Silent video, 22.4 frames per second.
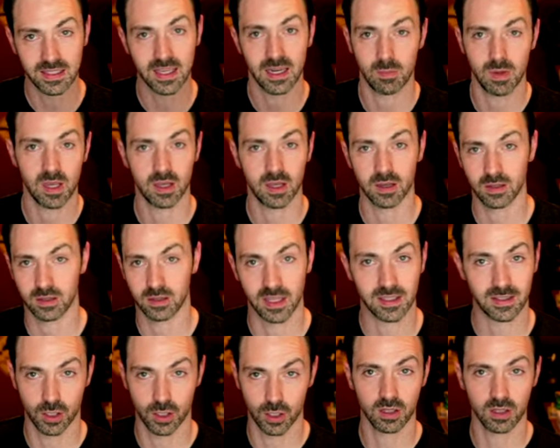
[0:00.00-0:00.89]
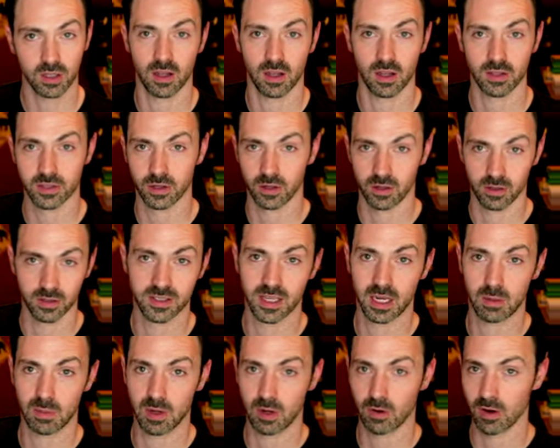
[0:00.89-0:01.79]
going to be a good it's a good console. It's
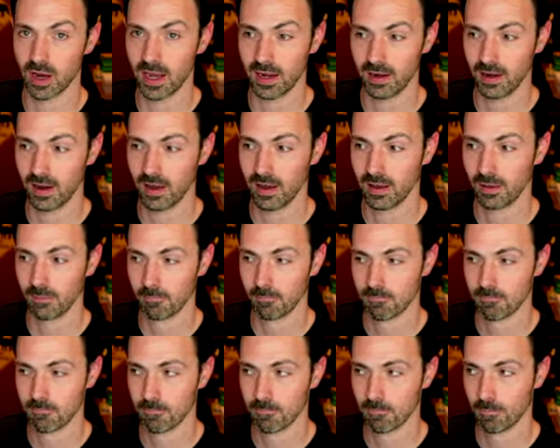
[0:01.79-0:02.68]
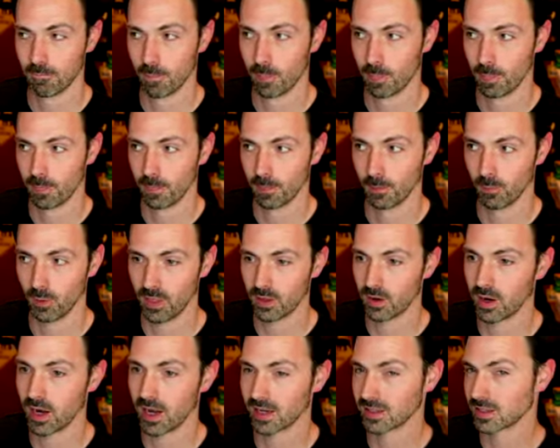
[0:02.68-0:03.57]
going to be great.
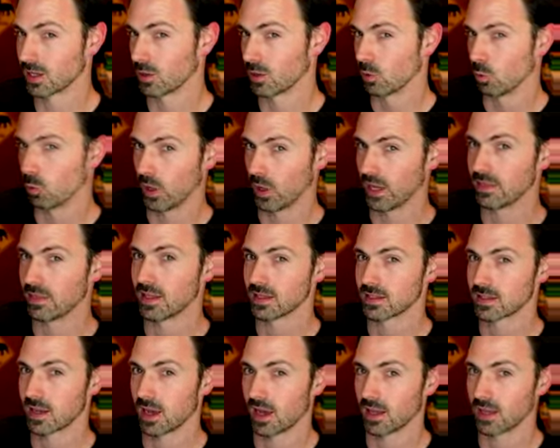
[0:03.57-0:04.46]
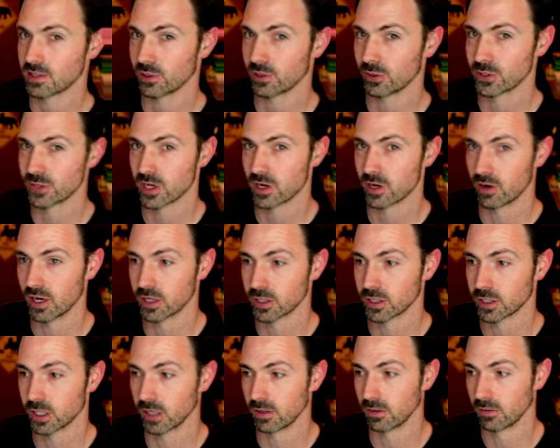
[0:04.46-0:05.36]
Whether or not it's going to win this console
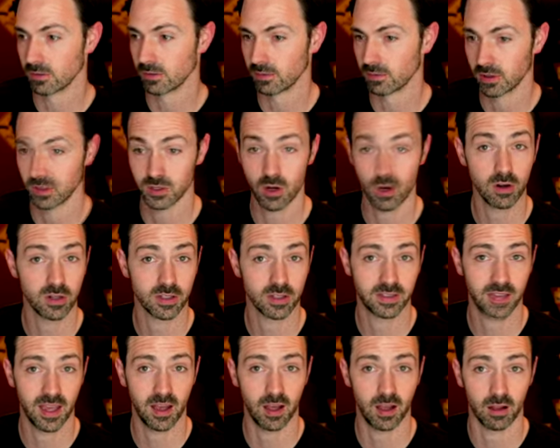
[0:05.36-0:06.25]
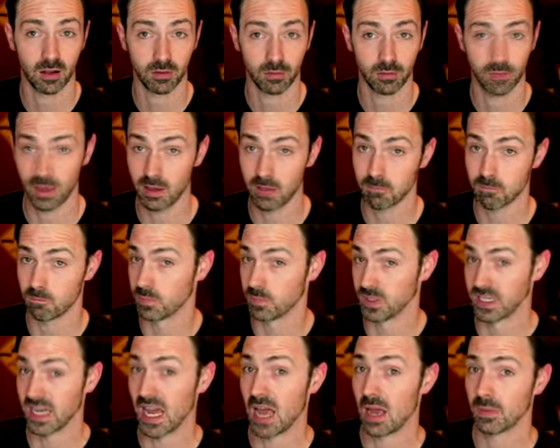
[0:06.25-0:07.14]
generation, it's hard to tell. They
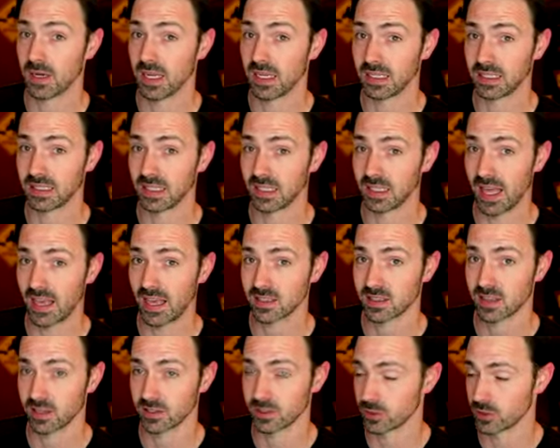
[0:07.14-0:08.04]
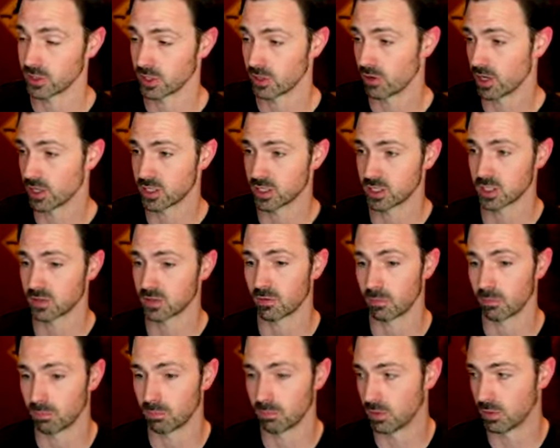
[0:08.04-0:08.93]
dominated the last console generation just
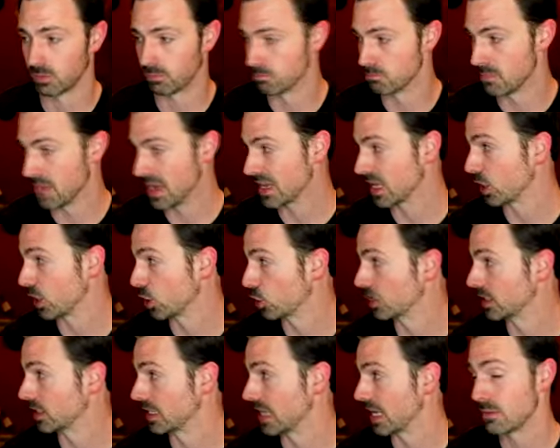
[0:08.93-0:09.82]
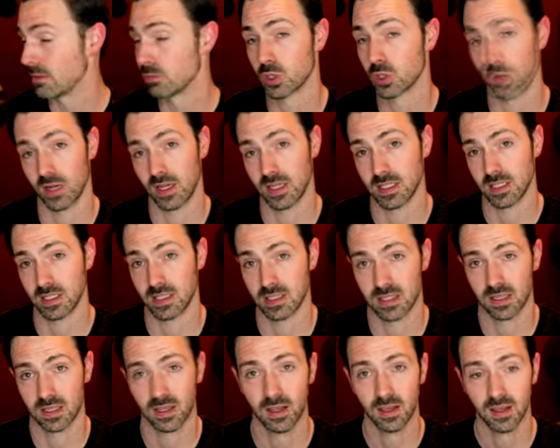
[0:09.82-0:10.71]
from making good game
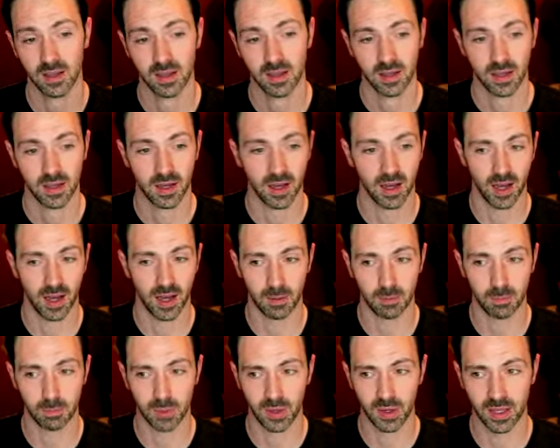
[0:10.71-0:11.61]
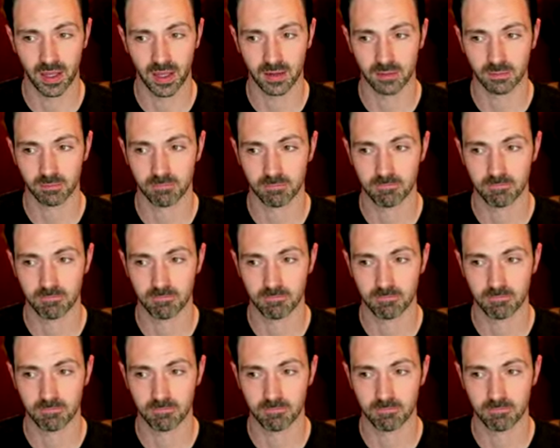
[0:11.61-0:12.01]
choices. Uh, but